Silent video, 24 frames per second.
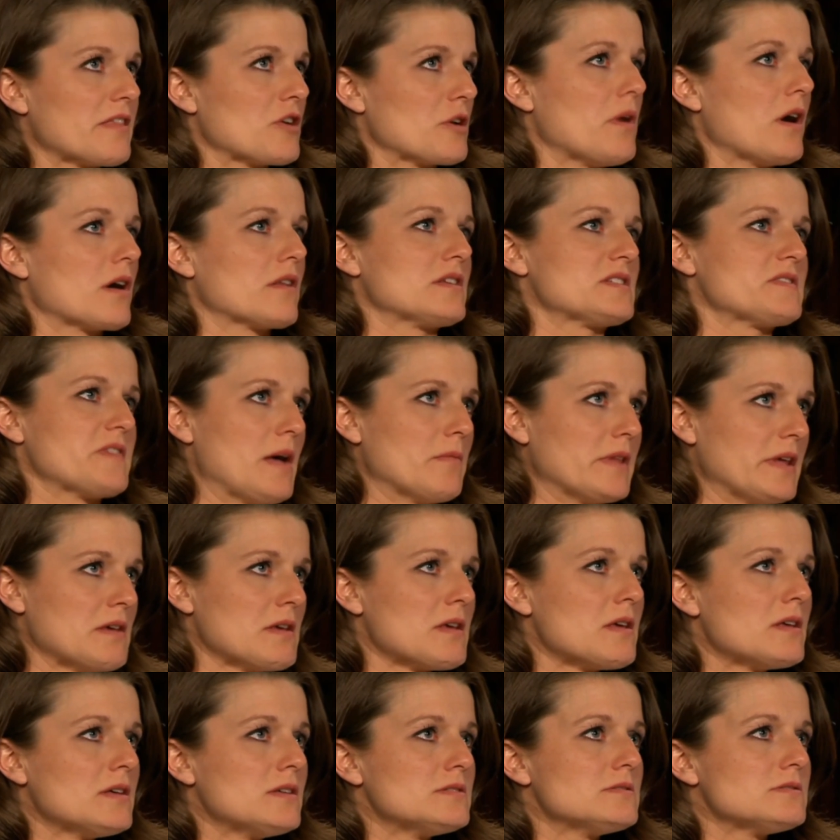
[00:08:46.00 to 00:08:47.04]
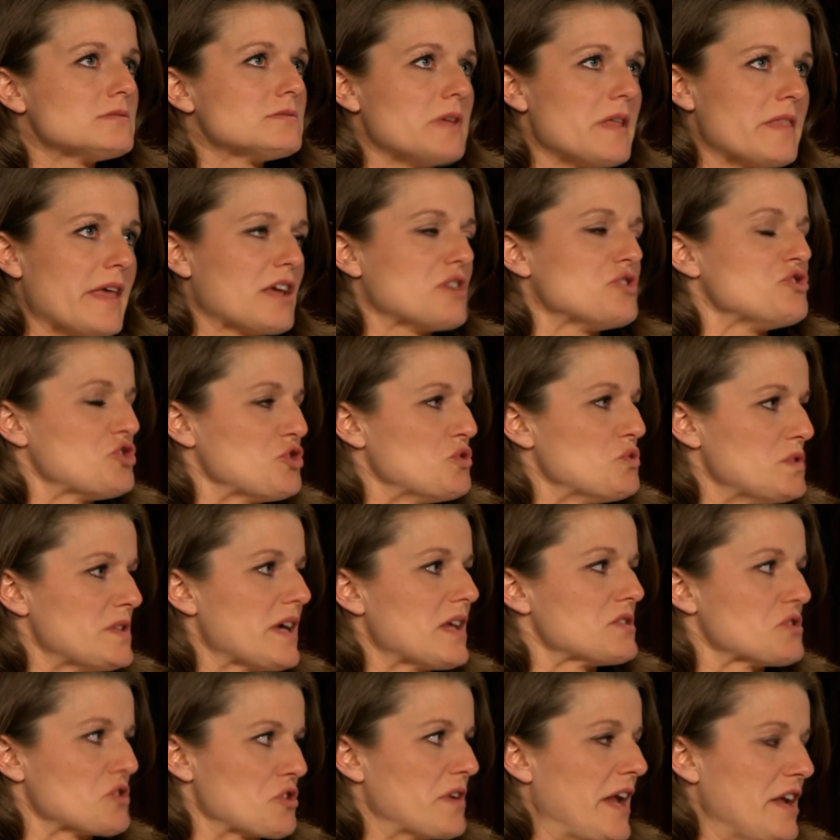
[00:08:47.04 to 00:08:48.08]
like they're a part of this family, they can choose
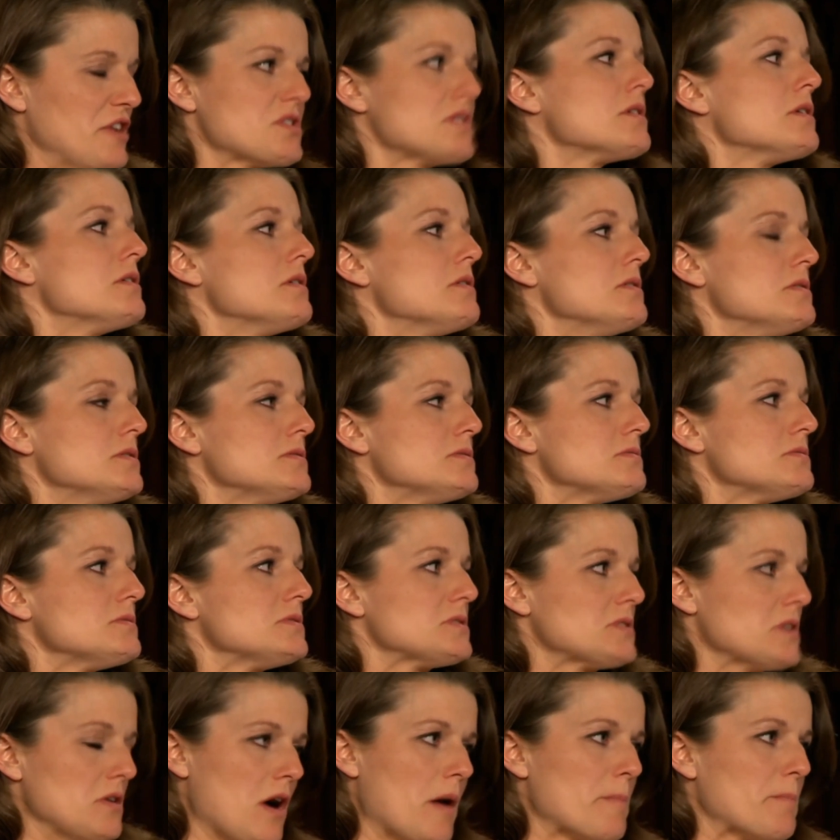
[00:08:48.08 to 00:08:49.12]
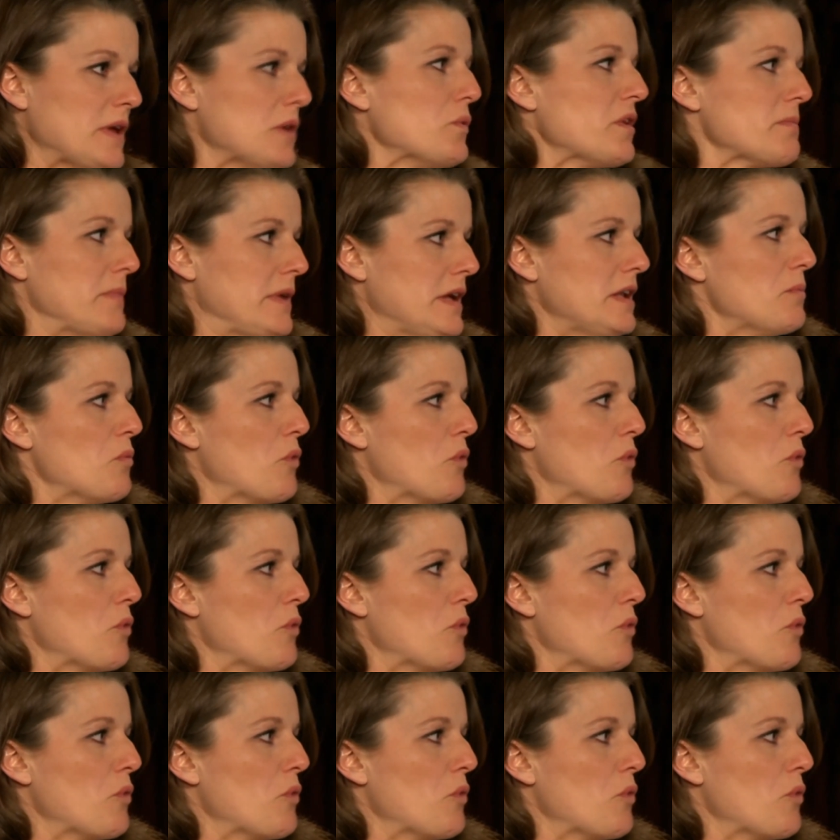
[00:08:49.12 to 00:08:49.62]
at a certain age to not be with me